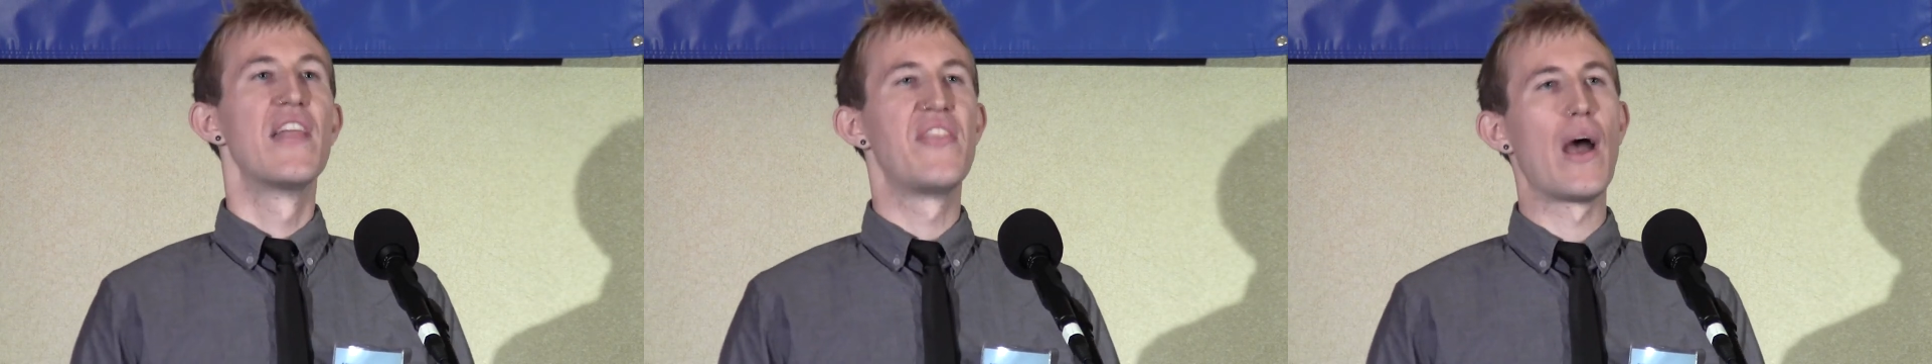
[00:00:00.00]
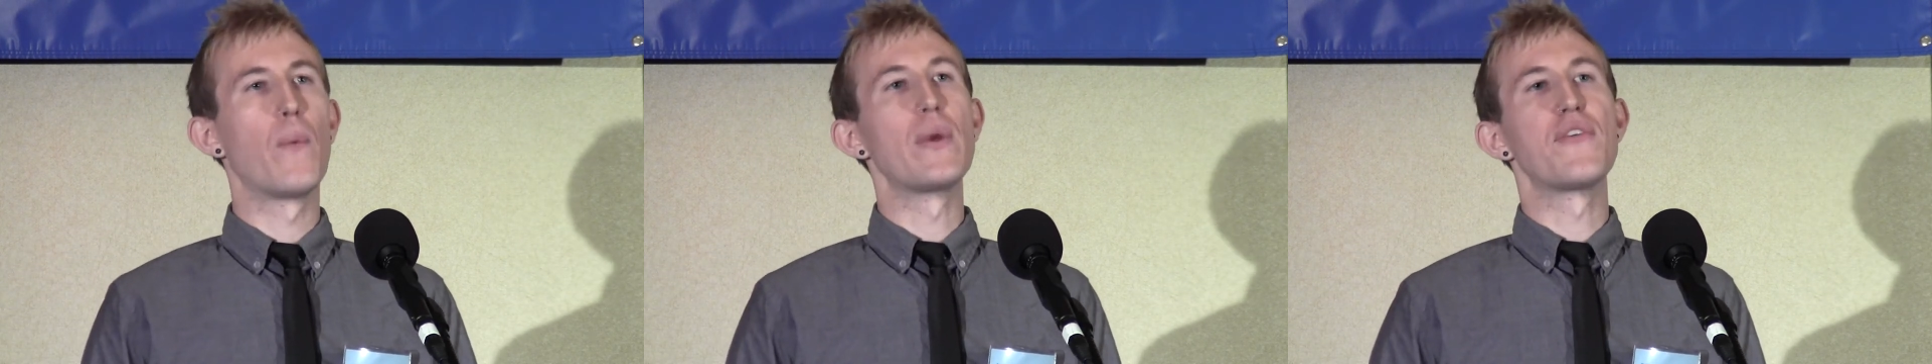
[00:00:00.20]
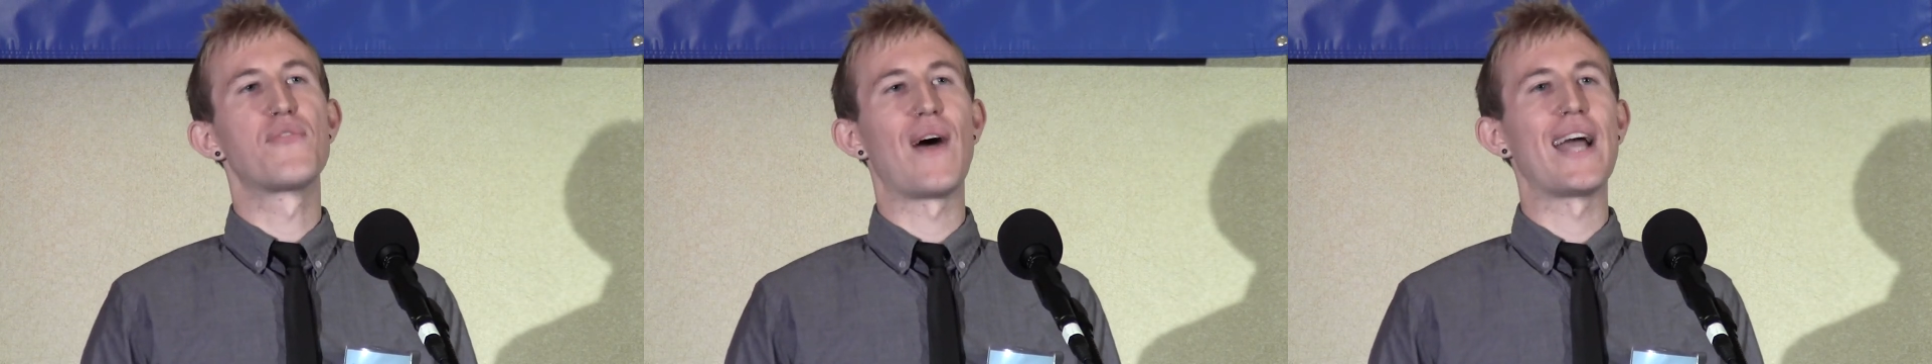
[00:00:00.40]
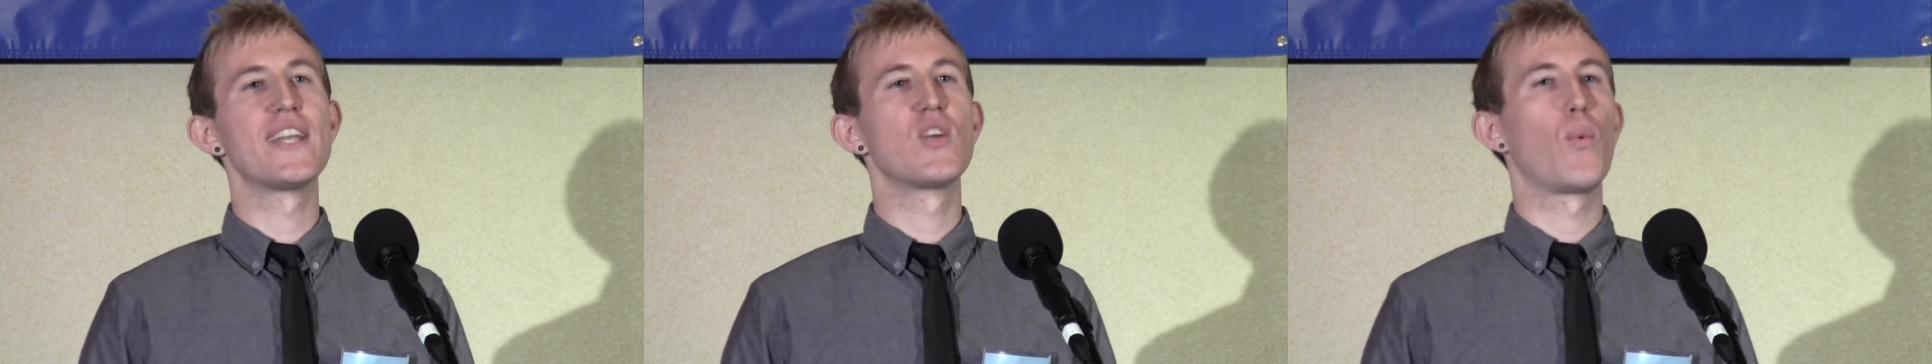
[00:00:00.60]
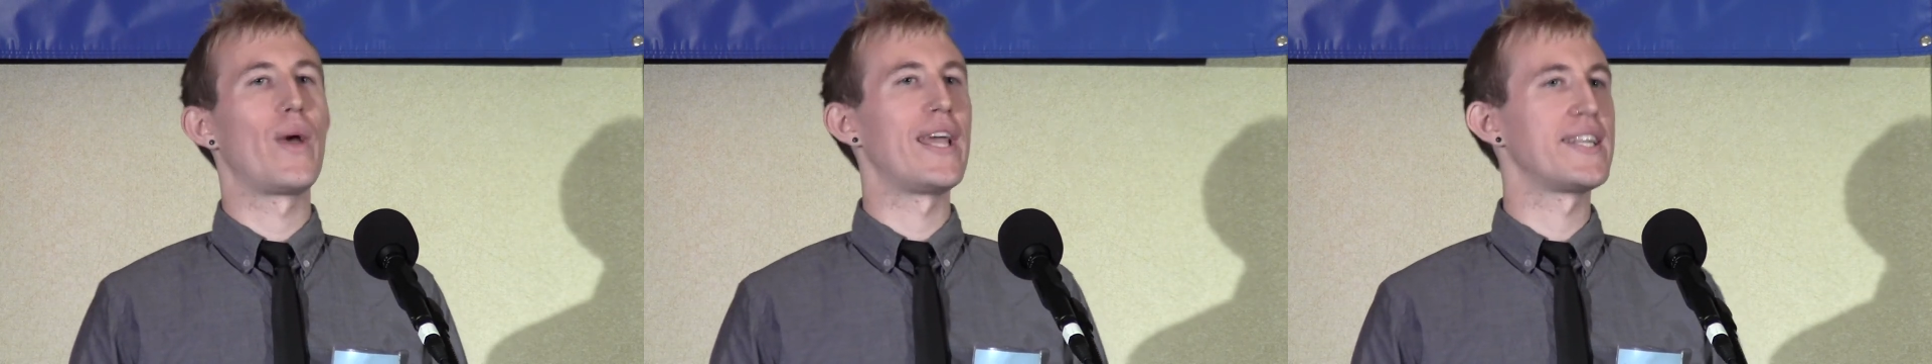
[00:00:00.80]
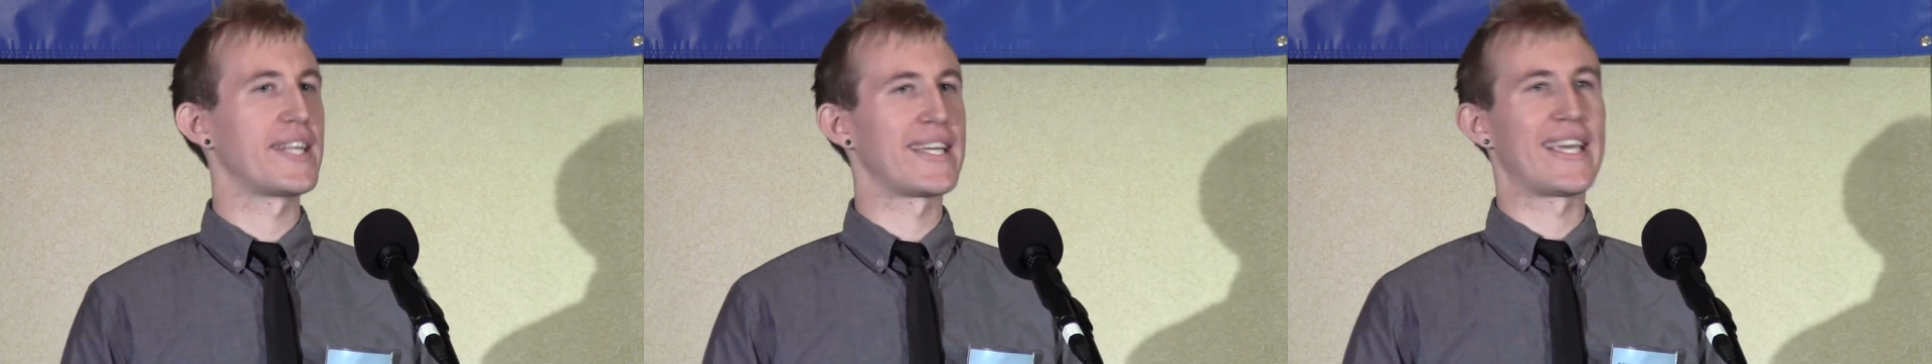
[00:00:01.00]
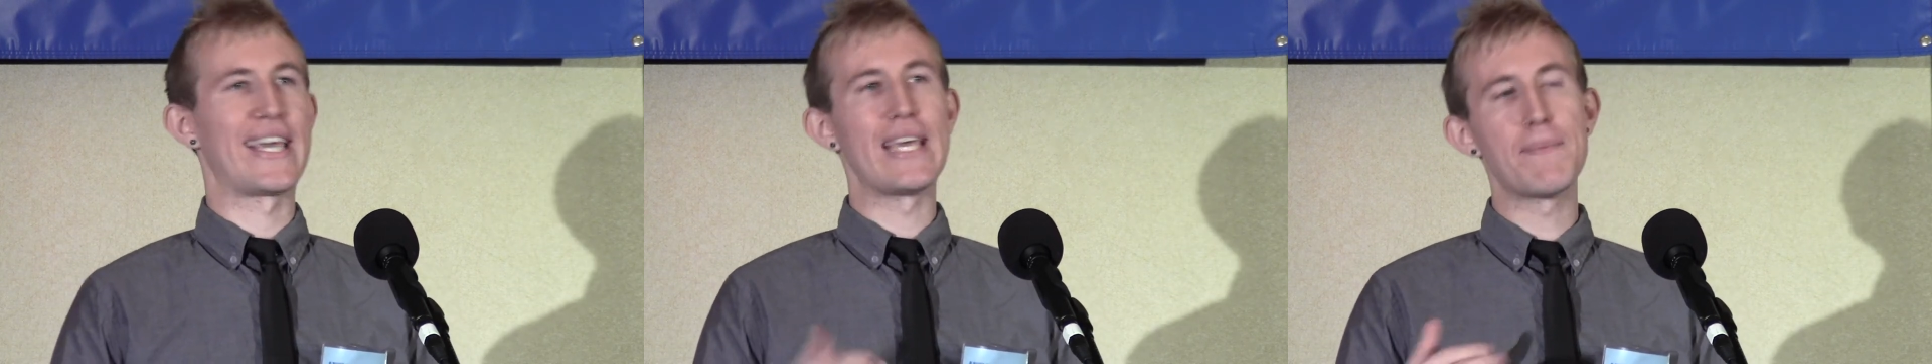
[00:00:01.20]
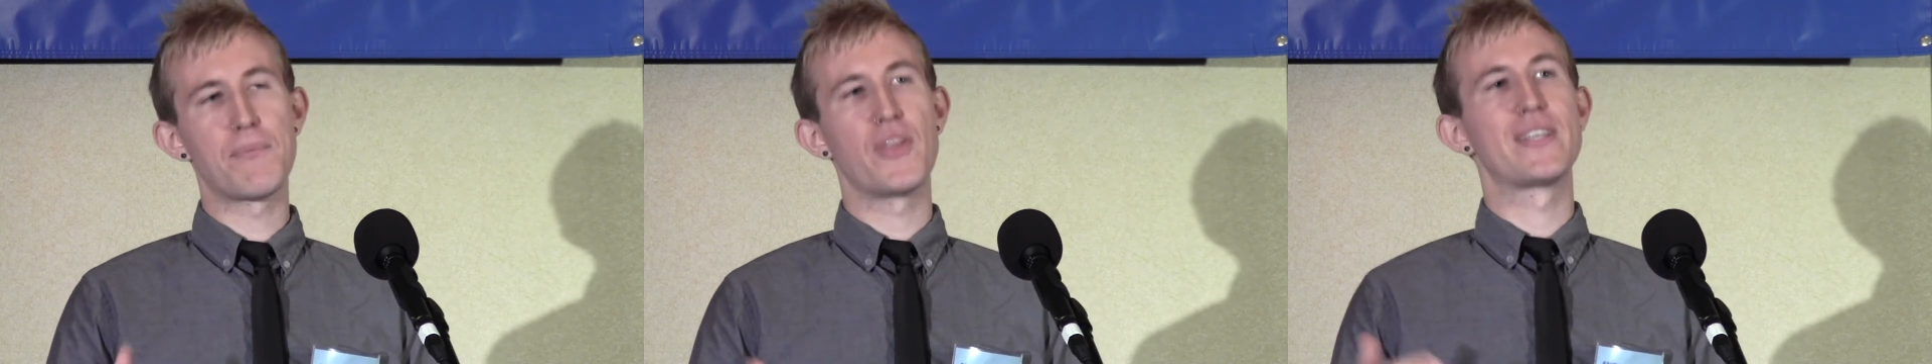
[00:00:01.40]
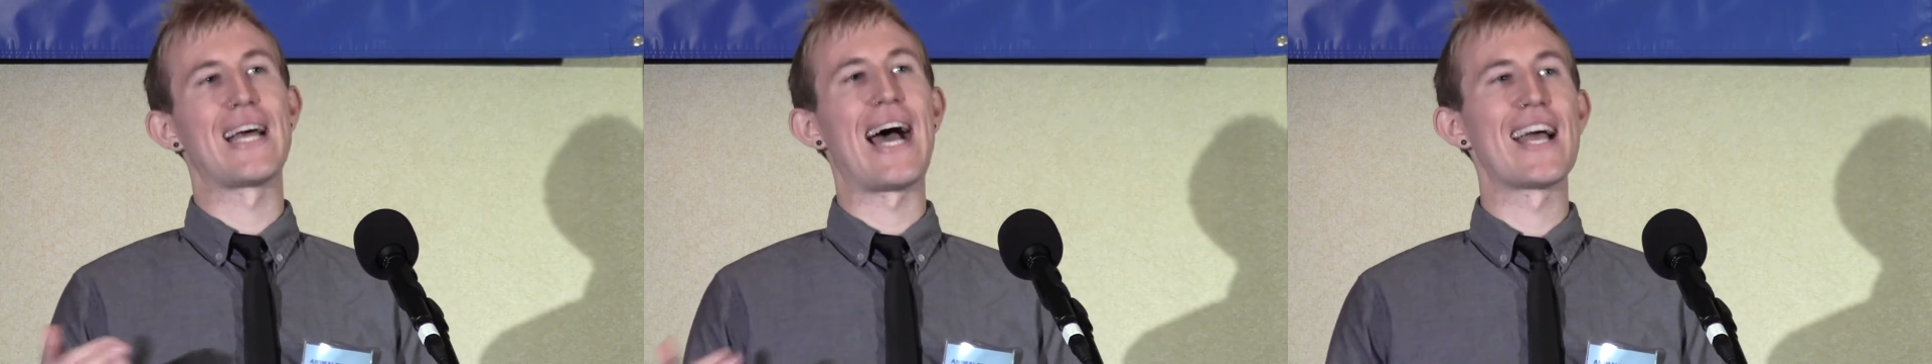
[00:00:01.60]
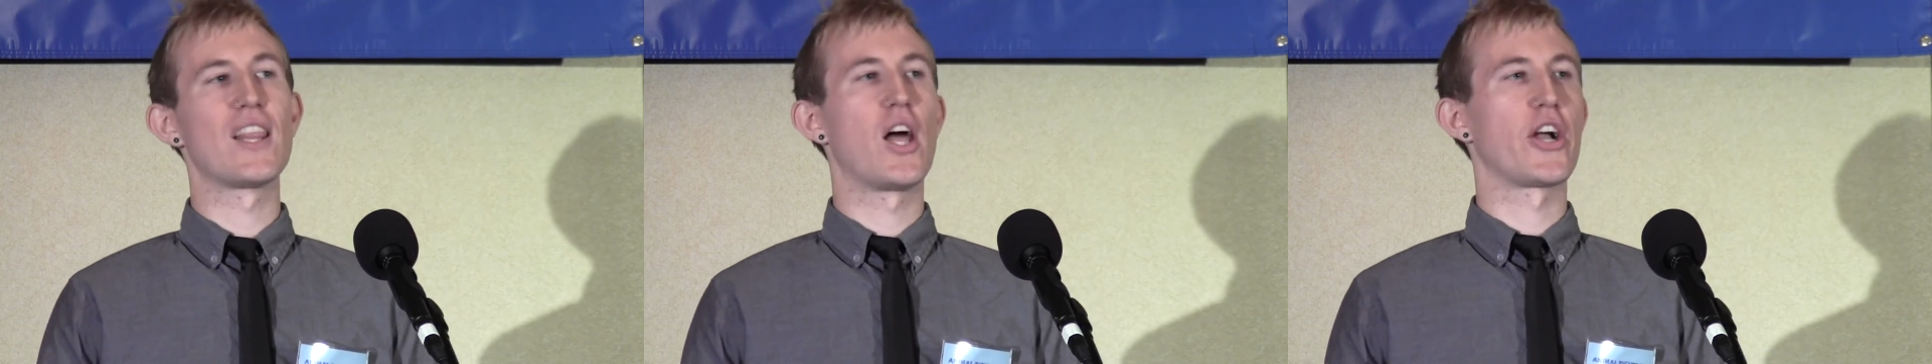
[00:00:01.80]
that we find a way to keep the
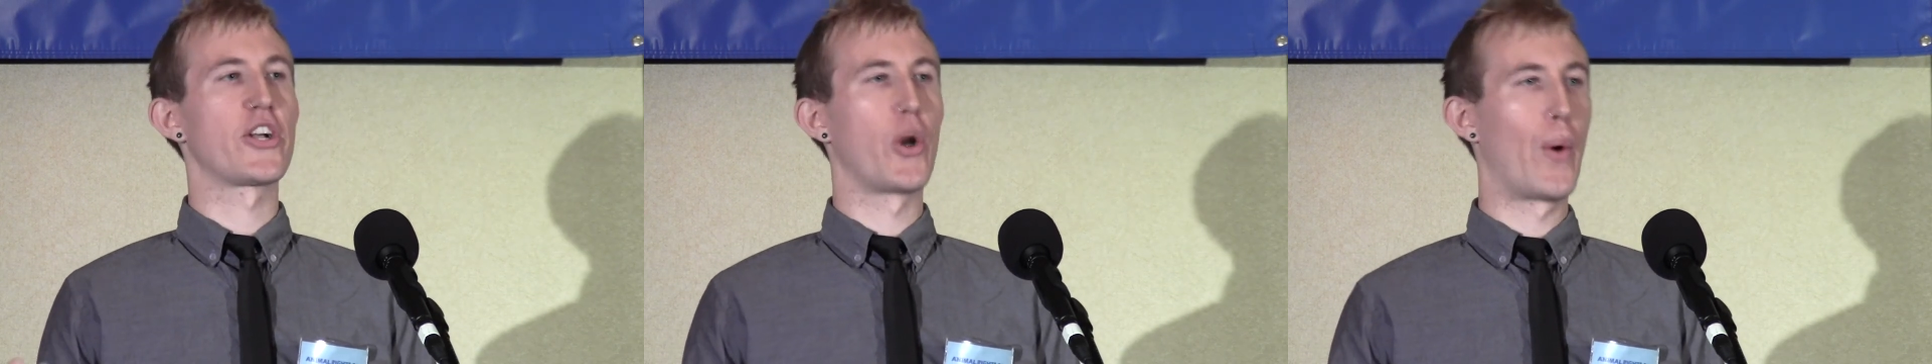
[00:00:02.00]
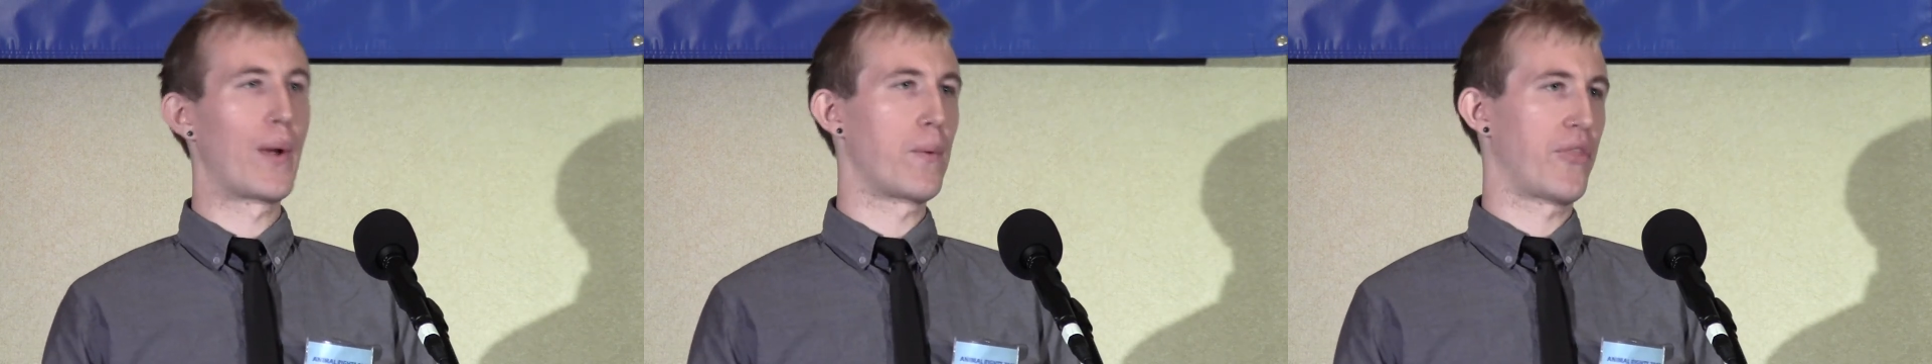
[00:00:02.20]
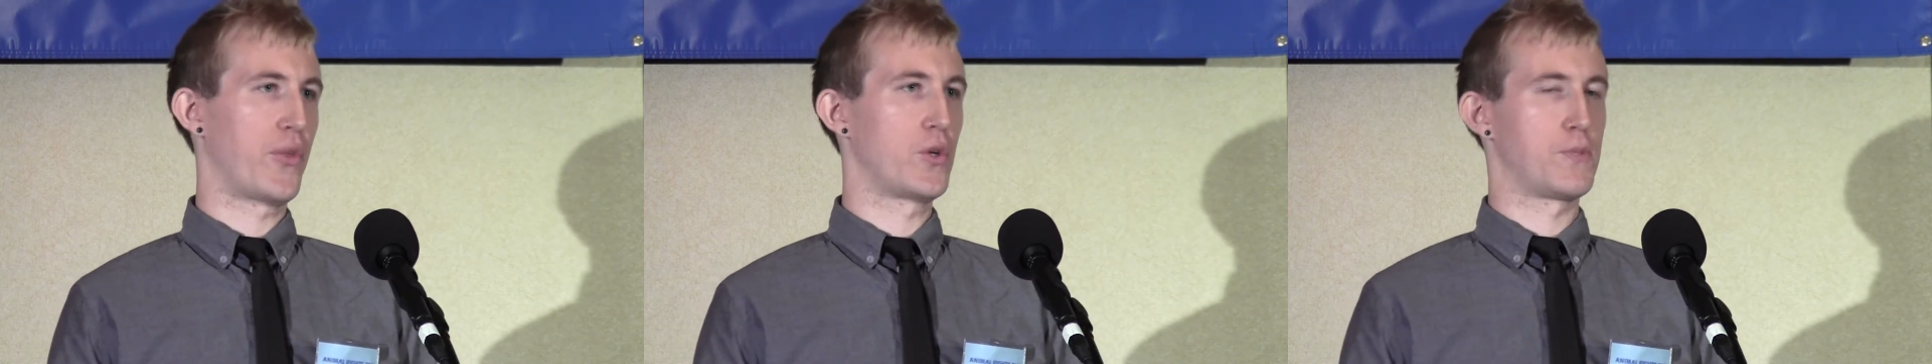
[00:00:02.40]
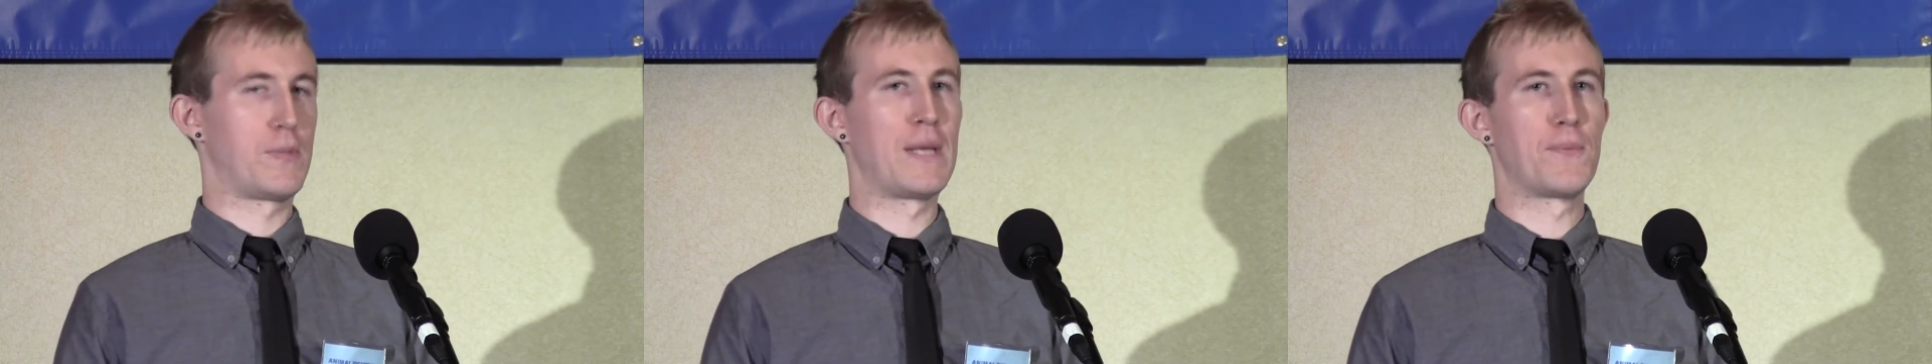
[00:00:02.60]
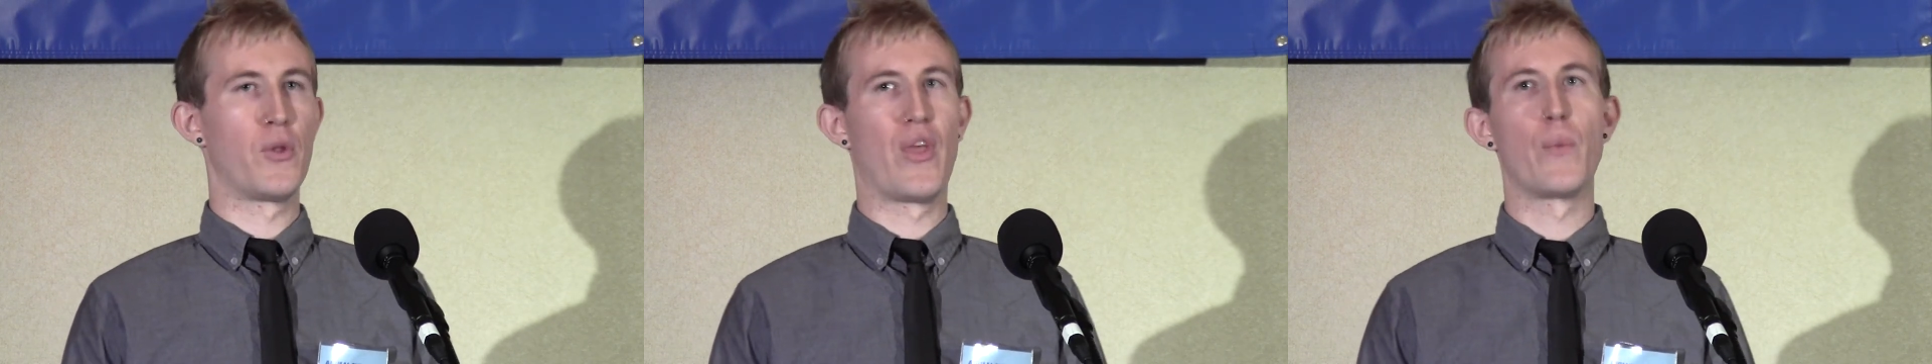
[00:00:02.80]
dialogue going with those people,